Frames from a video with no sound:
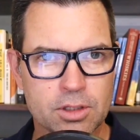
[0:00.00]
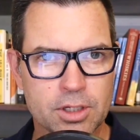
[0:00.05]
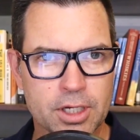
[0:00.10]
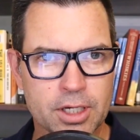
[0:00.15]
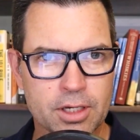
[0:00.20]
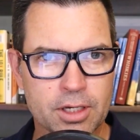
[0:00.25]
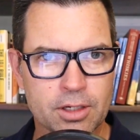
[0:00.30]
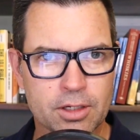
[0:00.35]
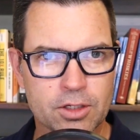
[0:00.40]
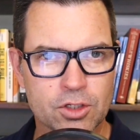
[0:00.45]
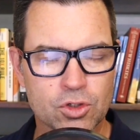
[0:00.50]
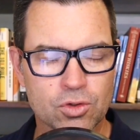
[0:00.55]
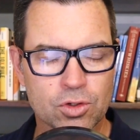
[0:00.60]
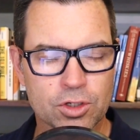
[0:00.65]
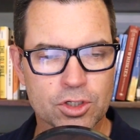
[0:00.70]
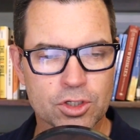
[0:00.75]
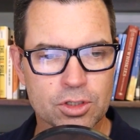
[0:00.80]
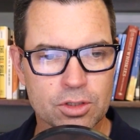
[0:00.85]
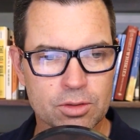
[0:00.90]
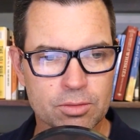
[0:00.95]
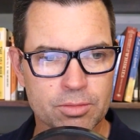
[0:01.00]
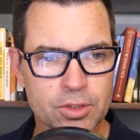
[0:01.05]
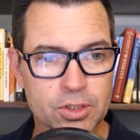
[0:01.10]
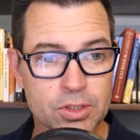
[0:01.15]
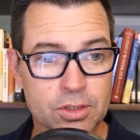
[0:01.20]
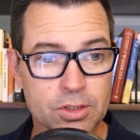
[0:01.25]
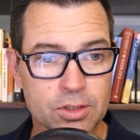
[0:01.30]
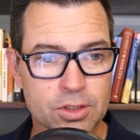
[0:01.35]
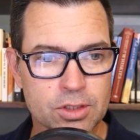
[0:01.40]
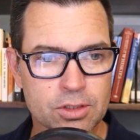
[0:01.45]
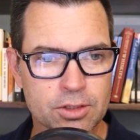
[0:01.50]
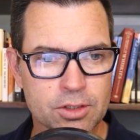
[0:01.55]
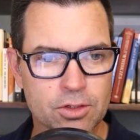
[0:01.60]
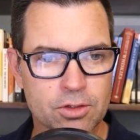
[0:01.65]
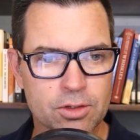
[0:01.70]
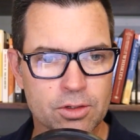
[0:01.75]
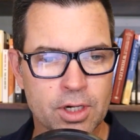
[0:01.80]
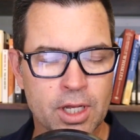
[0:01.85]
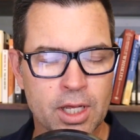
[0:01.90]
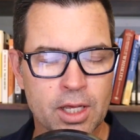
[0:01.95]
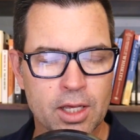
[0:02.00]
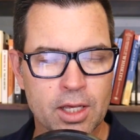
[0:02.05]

a construction business leader.